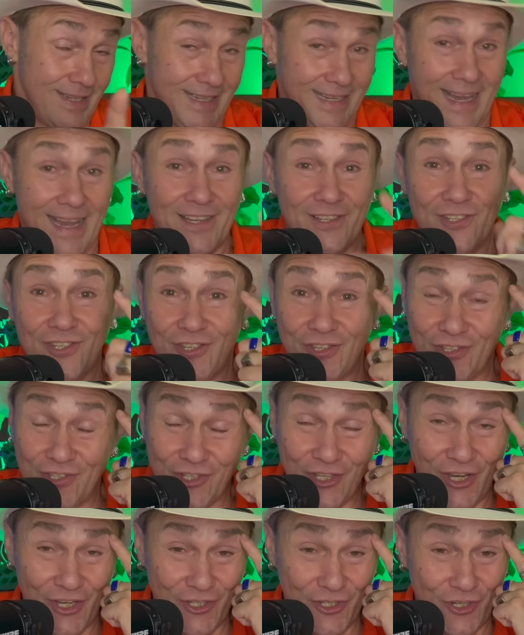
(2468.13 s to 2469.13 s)
again,
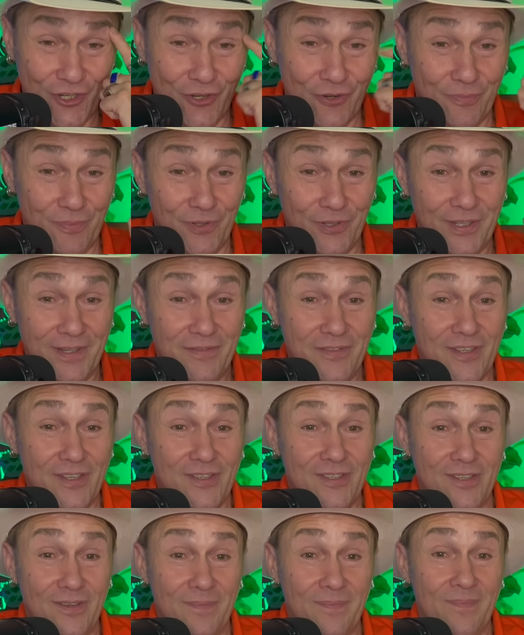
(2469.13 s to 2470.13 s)
changing your belief
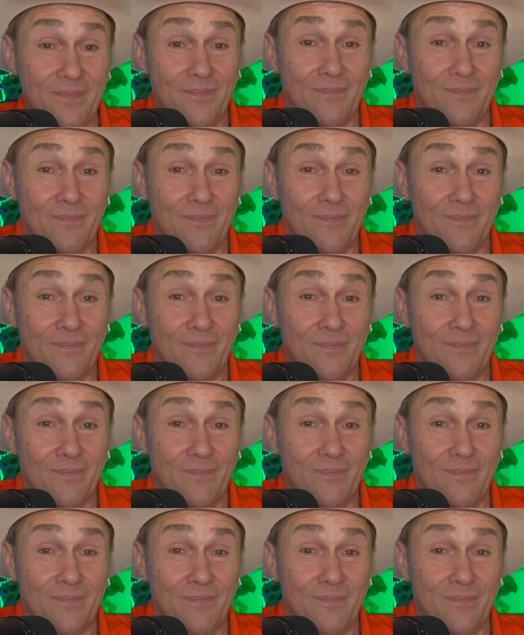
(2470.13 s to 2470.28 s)
system,